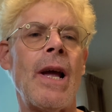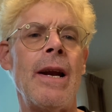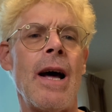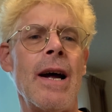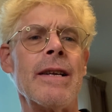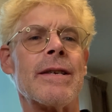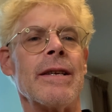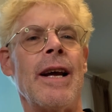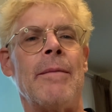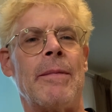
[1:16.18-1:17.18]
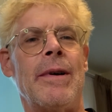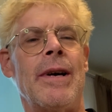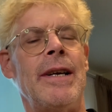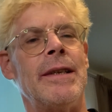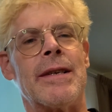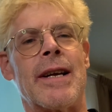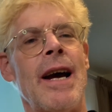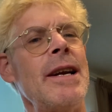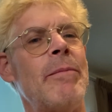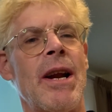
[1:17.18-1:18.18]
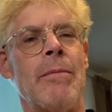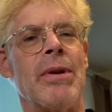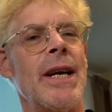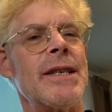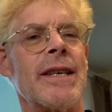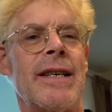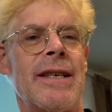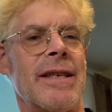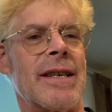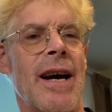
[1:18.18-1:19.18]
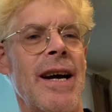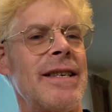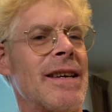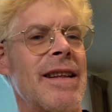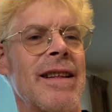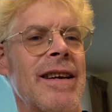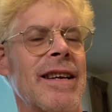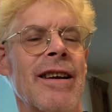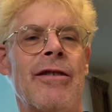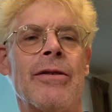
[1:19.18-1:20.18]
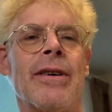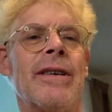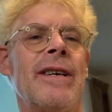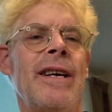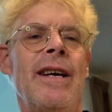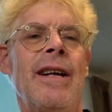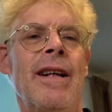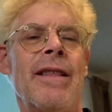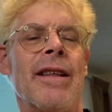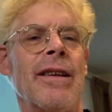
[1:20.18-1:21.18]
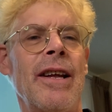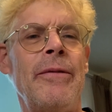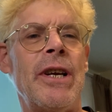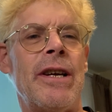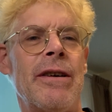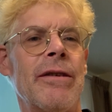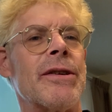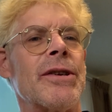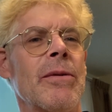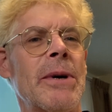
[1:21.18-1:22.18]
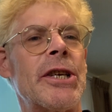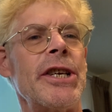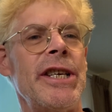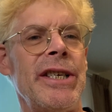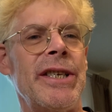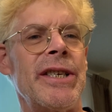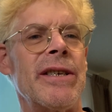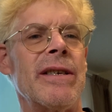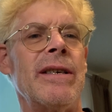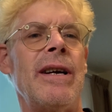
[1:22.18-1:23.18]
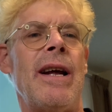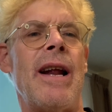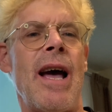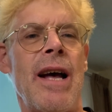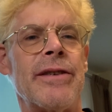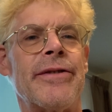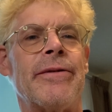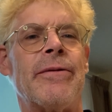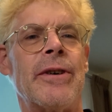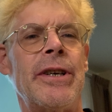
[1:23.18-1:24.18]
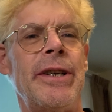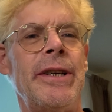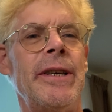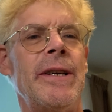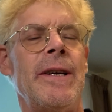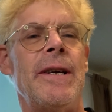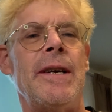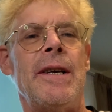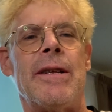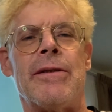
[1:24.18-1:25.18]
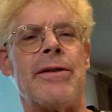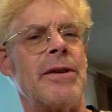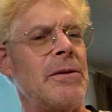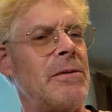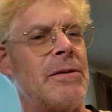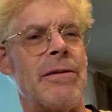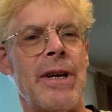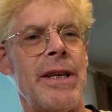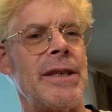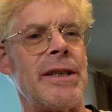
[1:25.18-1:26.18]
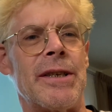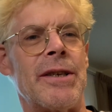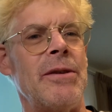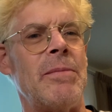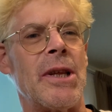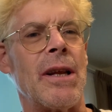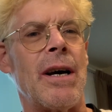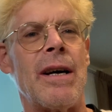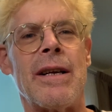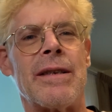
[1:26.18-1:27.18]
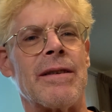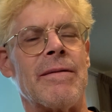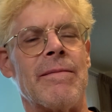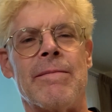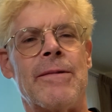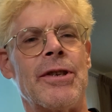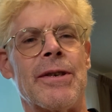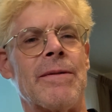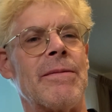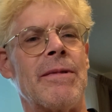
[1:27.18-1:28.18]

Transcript: honestly, it's kind of been a blessing in disguise, I think. The living here is so much easier and hassle-free. There's no crazy, stupid laws and just